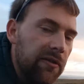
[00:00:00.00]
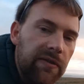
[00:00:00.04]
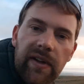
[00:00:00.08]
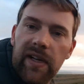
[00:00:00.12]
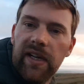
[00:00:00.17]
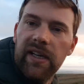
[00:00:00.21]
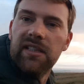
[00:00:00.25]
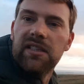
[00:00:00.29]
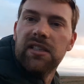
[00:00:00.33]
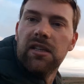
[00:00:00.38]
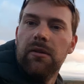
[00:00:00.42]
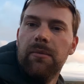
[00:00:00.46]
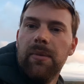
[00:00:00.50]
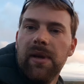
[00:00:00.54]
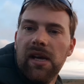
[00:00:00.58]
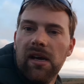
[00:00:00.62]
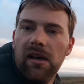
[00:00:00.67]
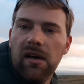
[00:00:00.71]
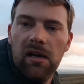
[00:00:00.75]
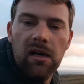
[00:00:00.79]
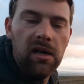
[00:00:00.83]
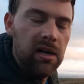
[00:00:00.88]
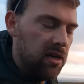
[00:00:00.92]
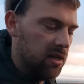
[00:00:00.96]
think it's going to be
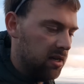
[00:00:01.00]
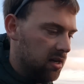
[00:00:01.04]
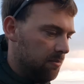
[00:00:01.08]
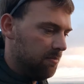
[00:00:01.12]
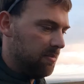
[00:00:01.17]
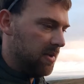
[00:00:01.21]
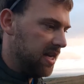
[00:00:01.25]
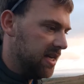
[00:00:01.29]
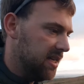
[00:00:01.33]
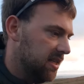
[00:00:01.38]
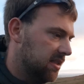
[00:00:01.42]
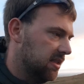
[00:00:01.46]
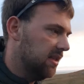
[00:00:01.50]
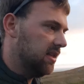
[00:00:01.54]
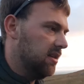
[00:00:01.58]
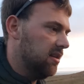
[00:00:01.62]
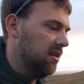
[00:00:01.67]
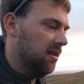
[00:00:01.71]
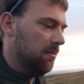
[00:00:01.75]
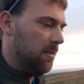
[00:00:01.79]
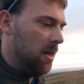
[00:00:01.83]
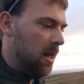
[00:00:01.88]
an amazing